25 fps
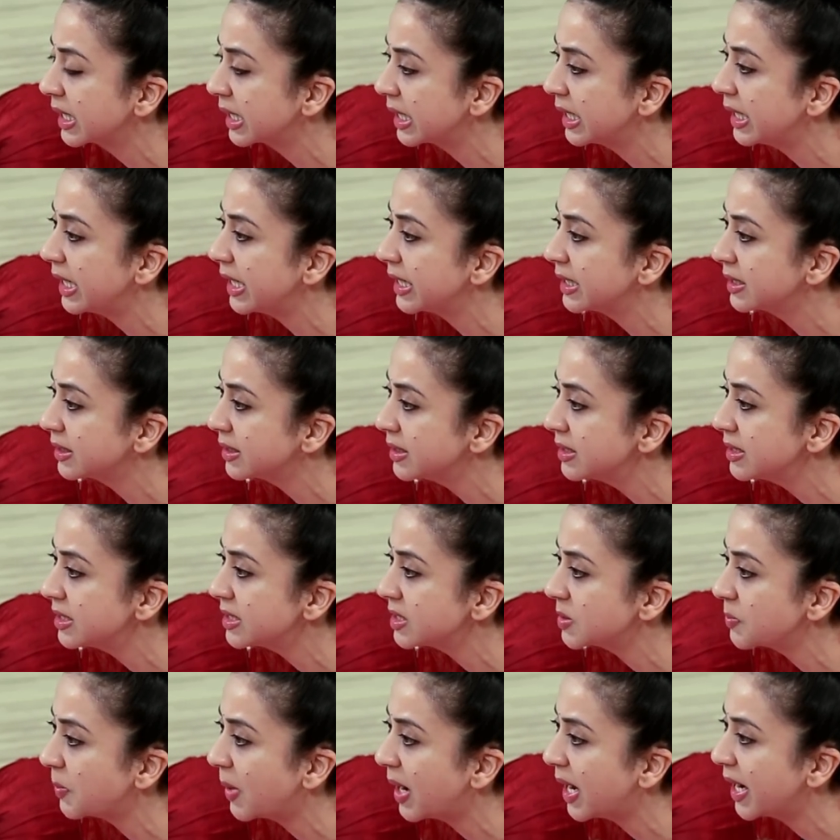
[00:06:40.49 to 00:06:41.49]
lengthen
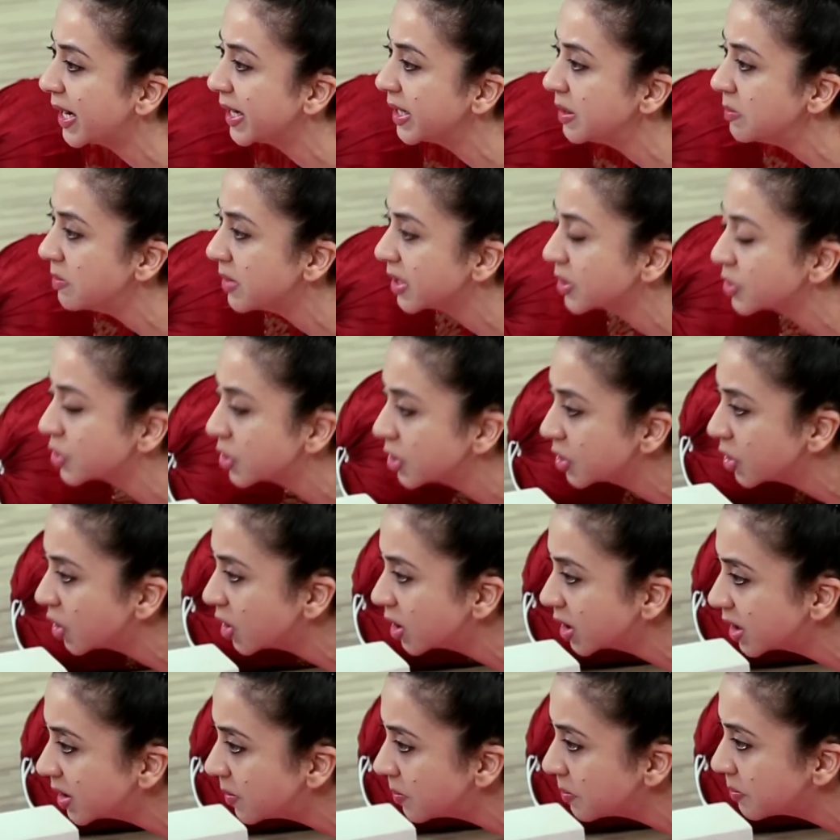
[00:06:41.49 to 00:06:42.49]
the spine, make sure you're
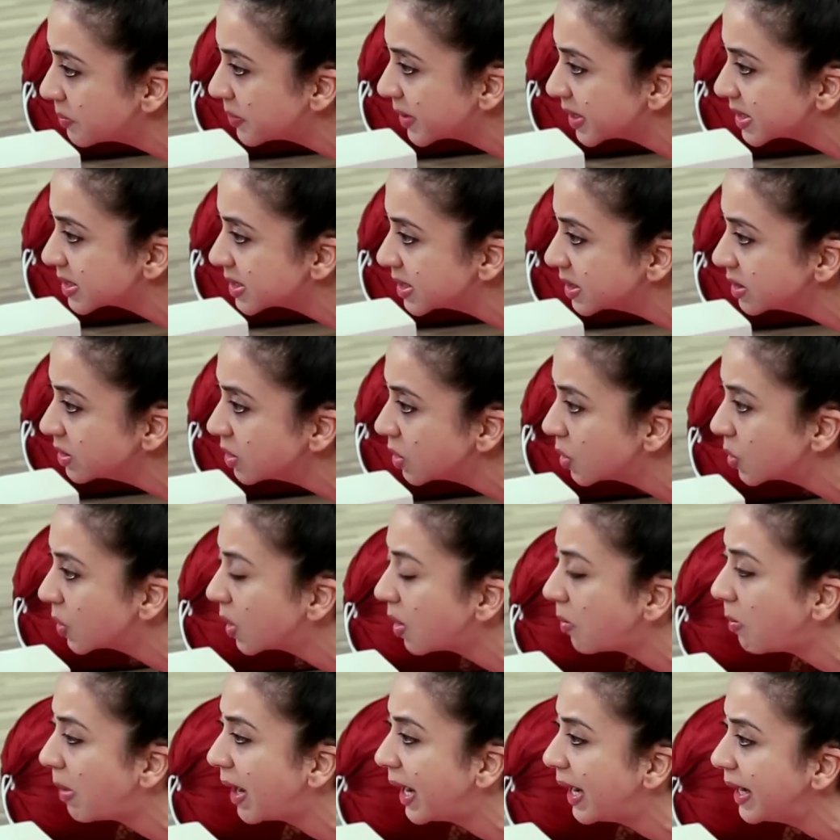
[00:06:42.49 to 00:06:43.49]
not compressing the
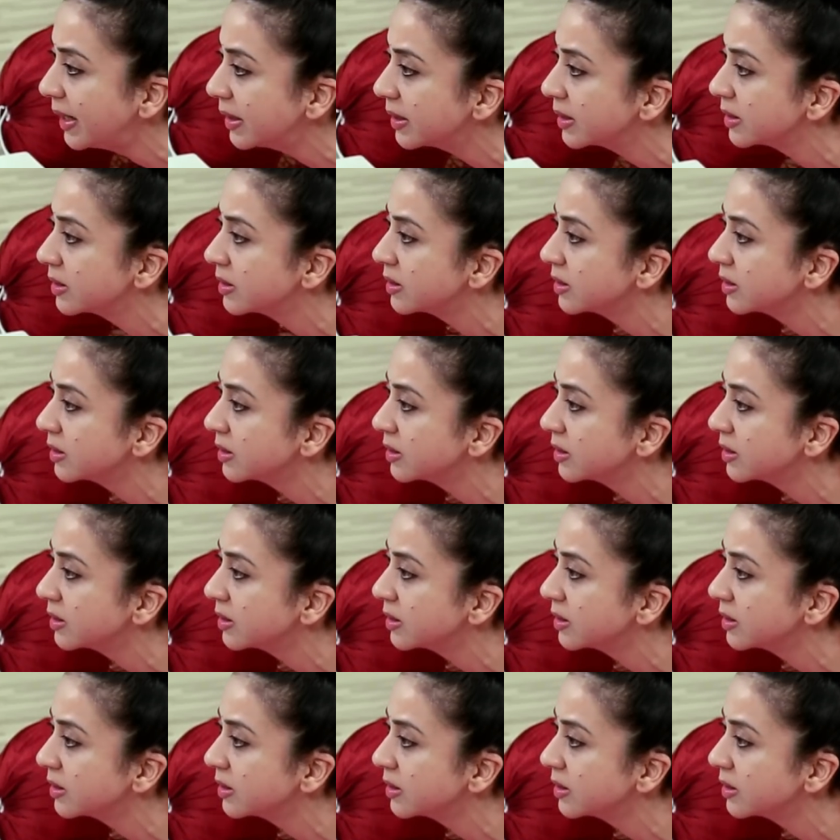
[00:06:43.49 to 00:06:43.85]
lower back,